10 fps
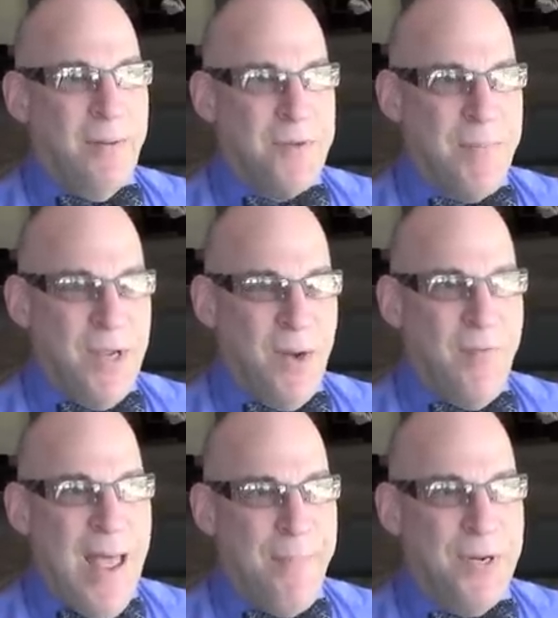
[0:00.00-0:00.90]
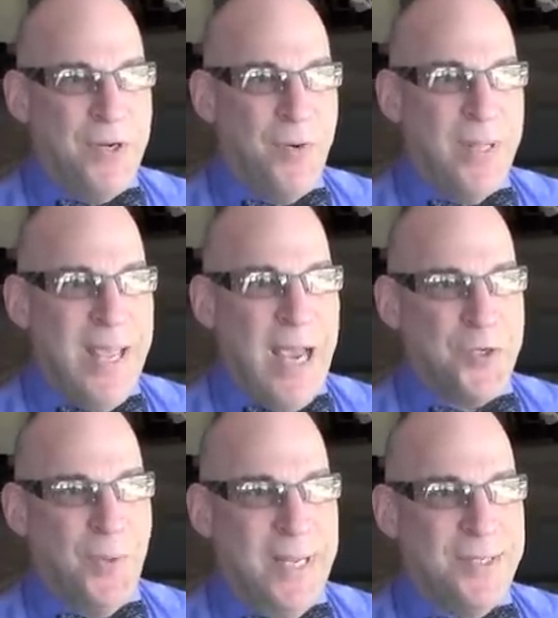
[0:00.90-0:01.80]
something could have happened during the
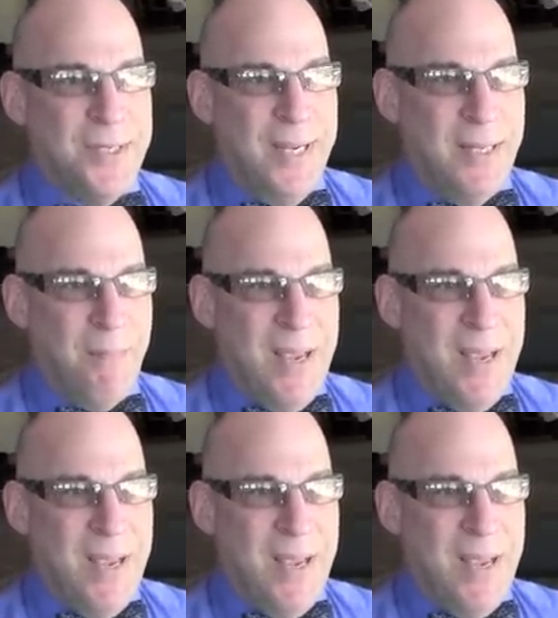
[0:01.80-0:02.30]
actual incident that